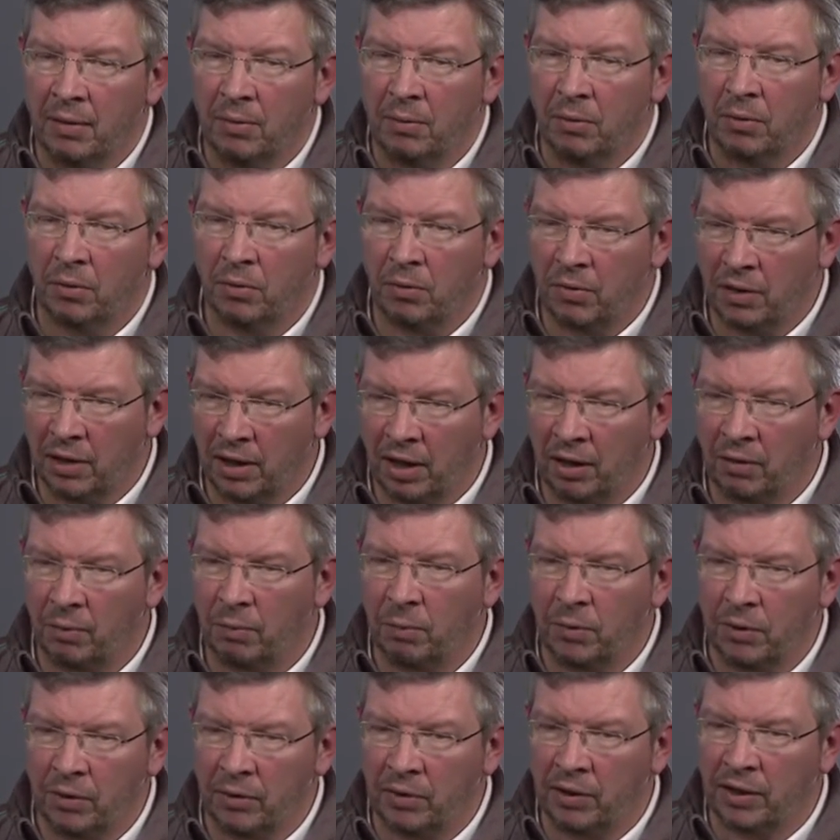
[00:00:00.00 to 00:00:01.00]
but we're now
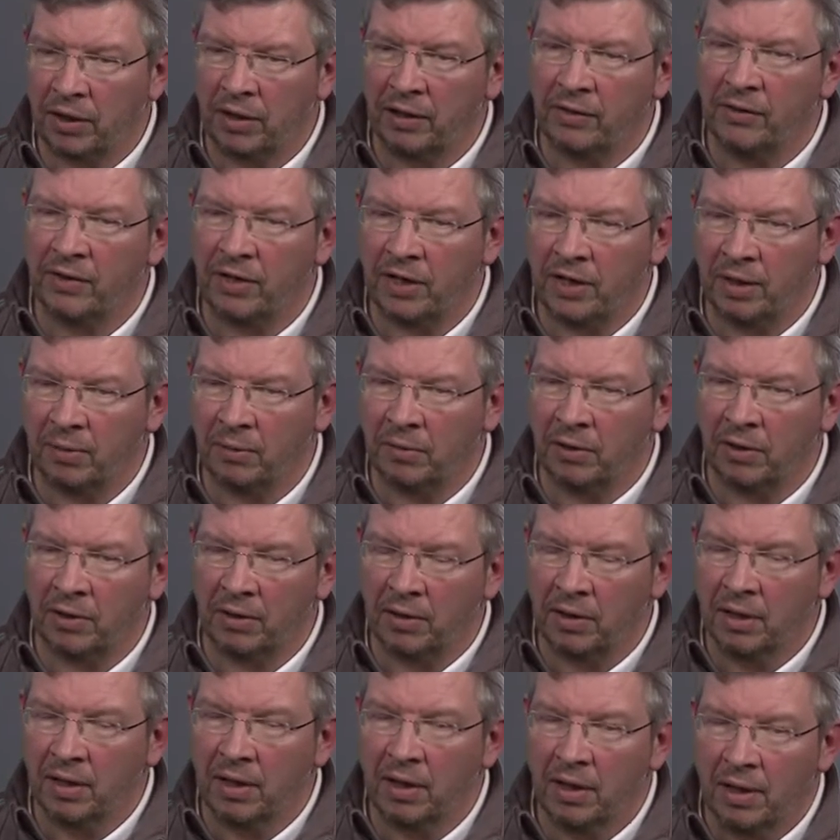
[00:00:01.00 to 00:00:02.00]
building a team that
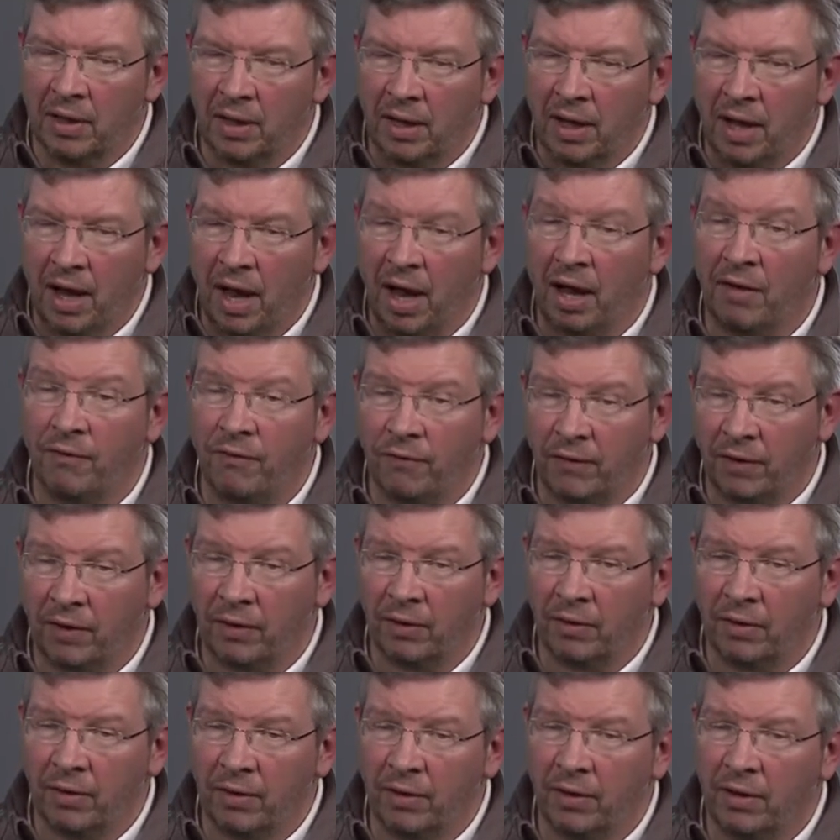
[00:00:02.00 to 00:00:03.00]
I
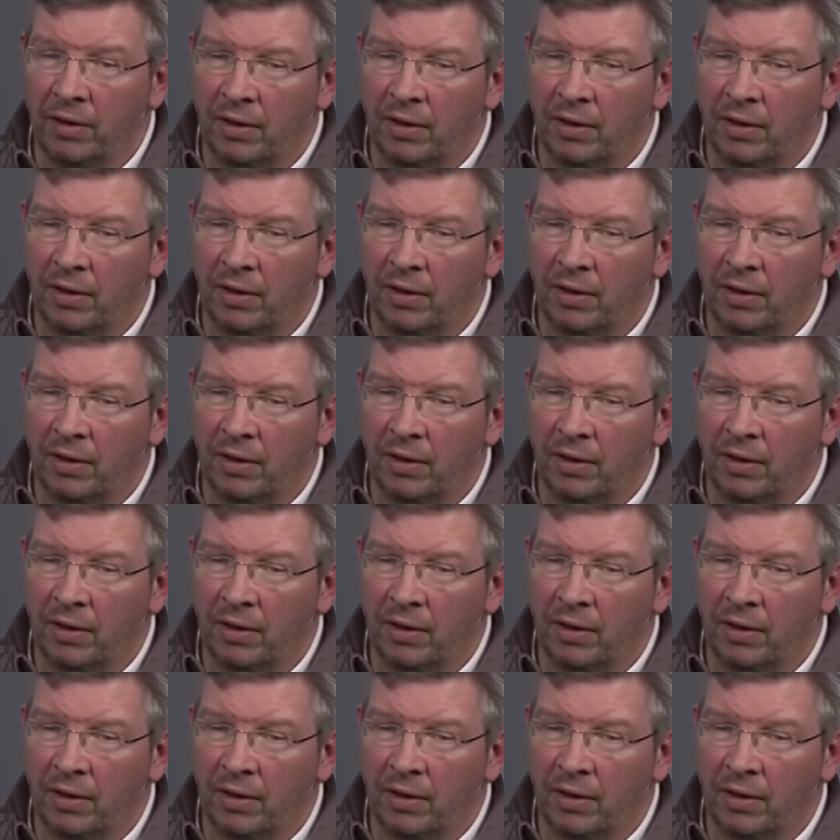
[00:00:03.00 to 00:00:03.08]
feel